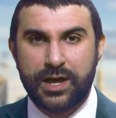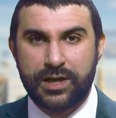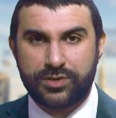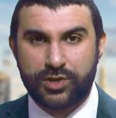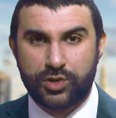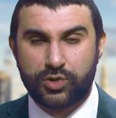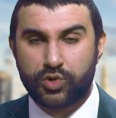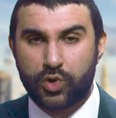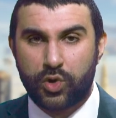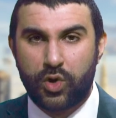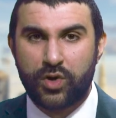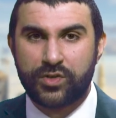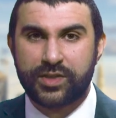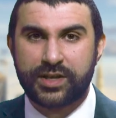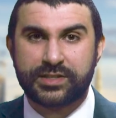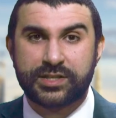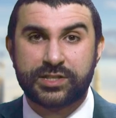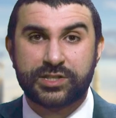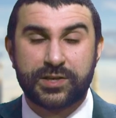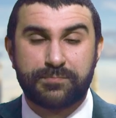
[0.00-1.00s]
the door
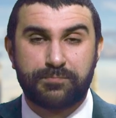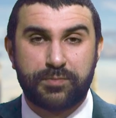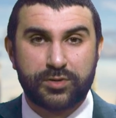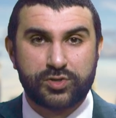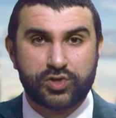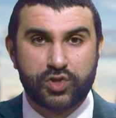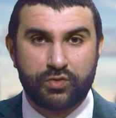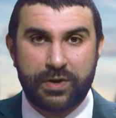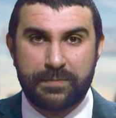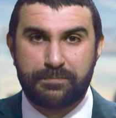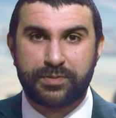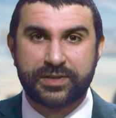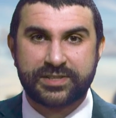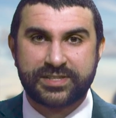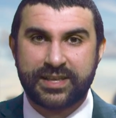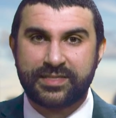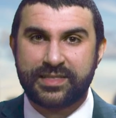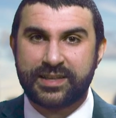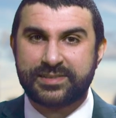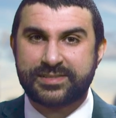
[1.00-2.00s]
that is supposed to
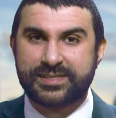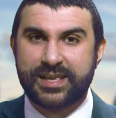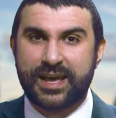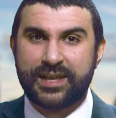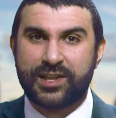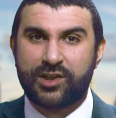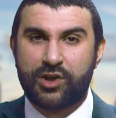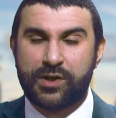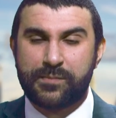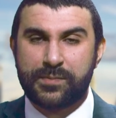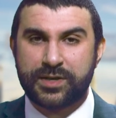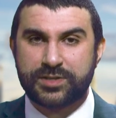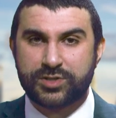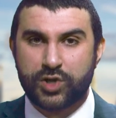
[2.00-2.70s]
represent that Saudi Arabia